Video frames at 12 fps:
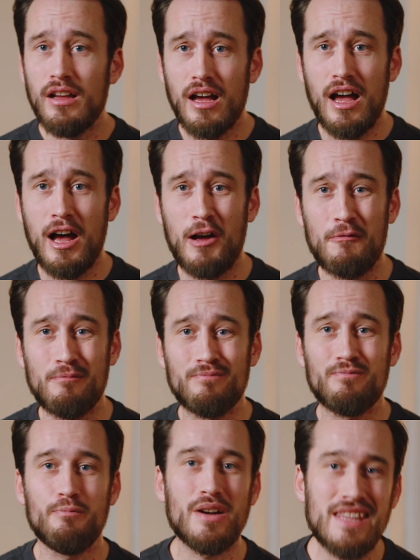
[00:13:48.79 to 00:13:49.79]

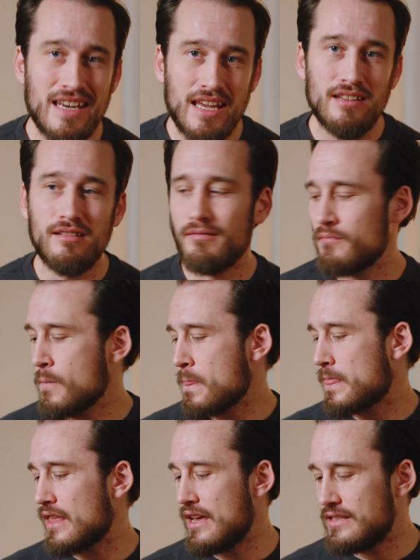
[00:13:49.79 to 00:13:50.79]
But they didn't.
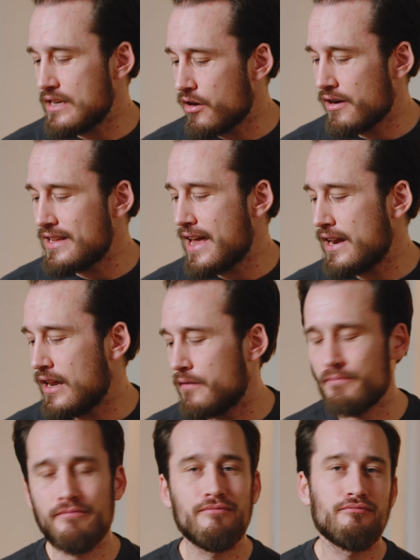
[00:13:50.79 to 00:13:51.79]
It's
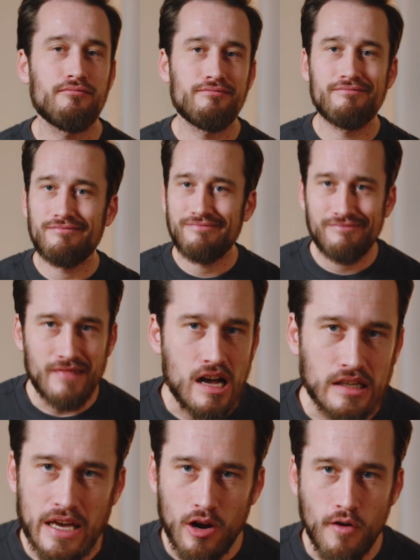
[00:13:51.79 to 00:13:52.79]
irritating.
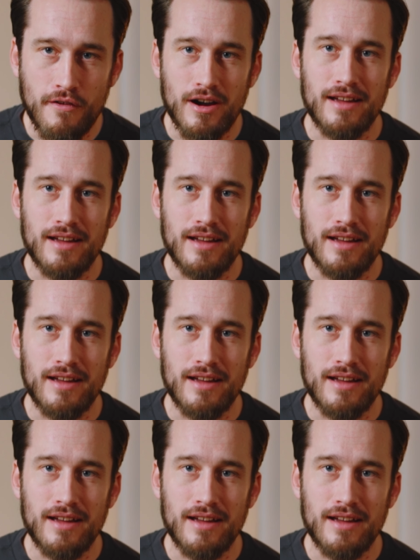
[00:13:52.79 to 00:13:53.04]
I'll get over